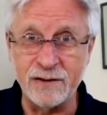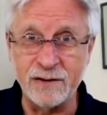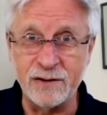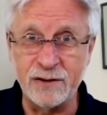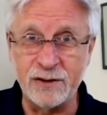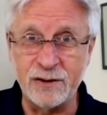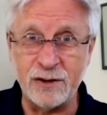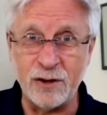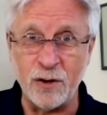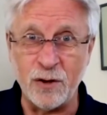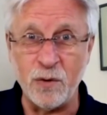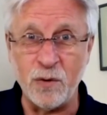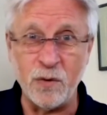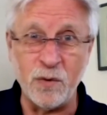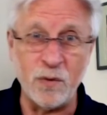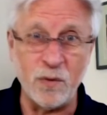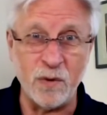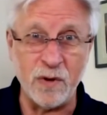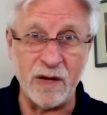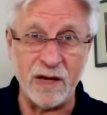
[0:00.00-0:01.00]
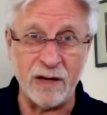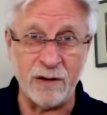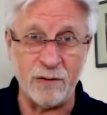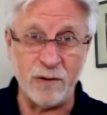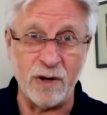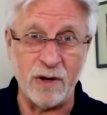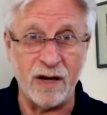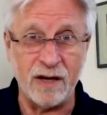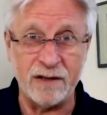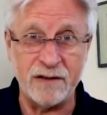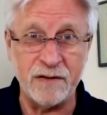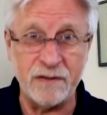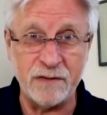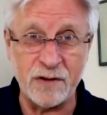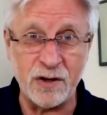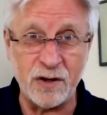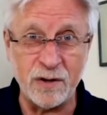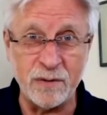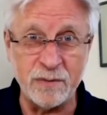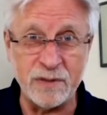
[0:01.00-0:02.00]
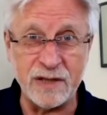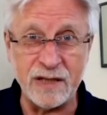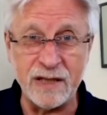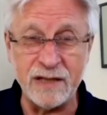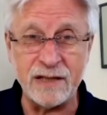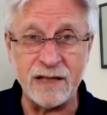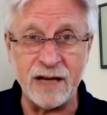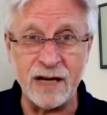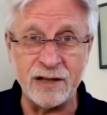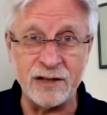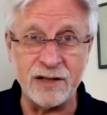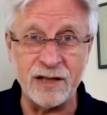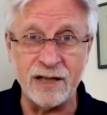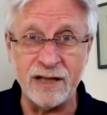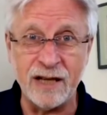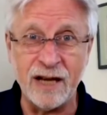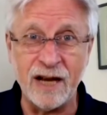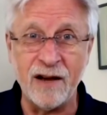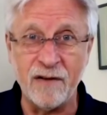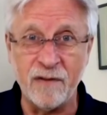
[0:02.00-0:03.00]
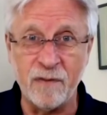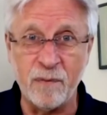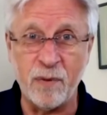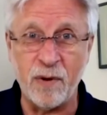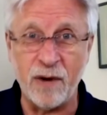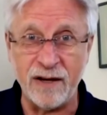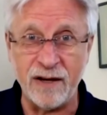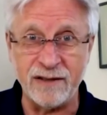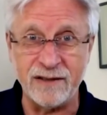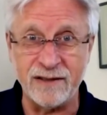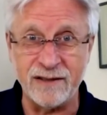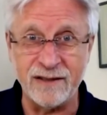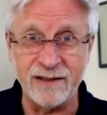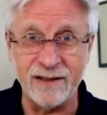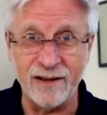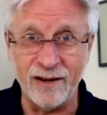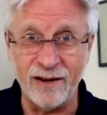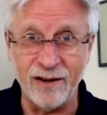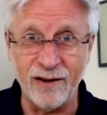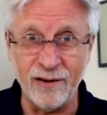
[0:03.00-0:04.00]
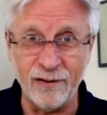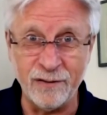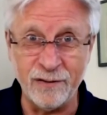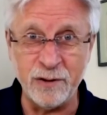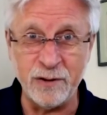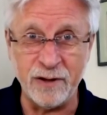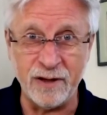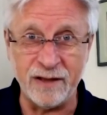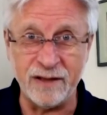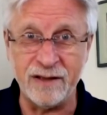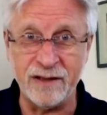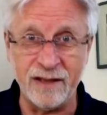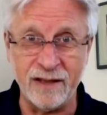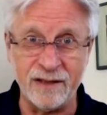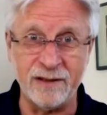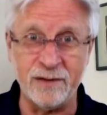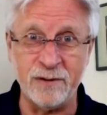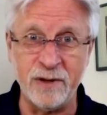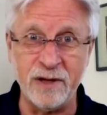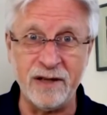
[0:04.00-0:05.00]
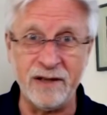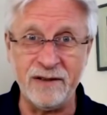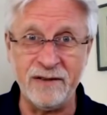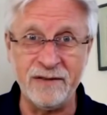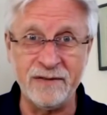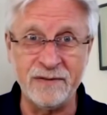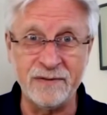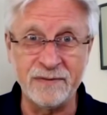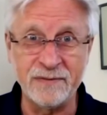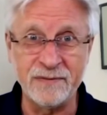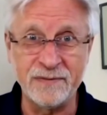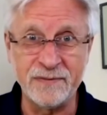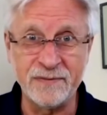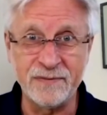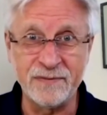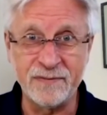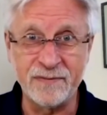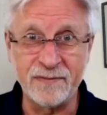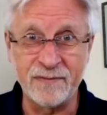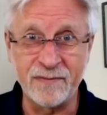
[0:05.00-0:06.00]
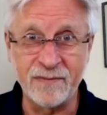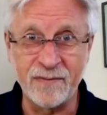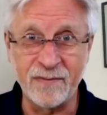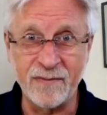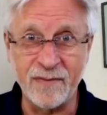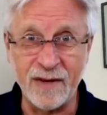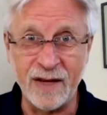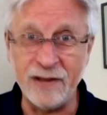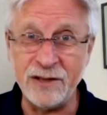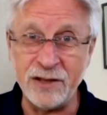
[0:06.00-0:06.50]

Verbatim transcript: So in relative terms, it's actually half price of doing it the other way. It